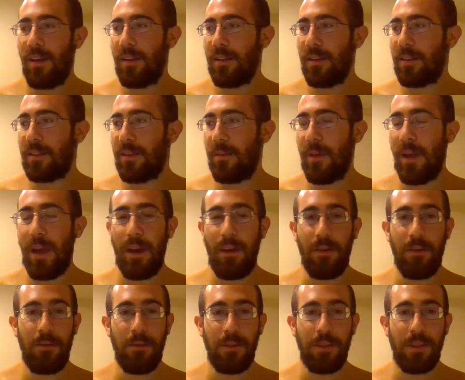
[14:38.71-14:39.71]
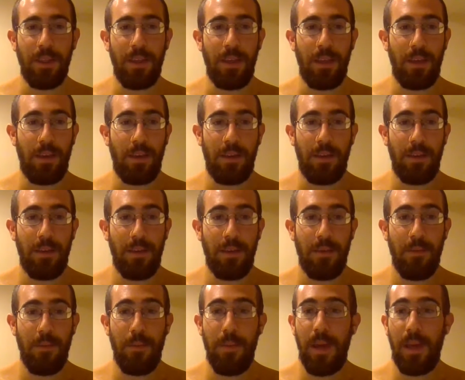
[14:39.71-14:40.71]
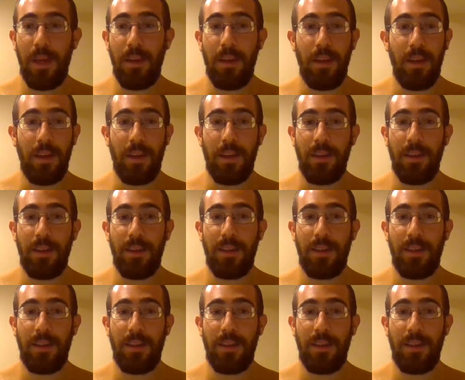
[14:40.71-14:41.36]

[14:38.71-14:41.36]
somehow it was like made like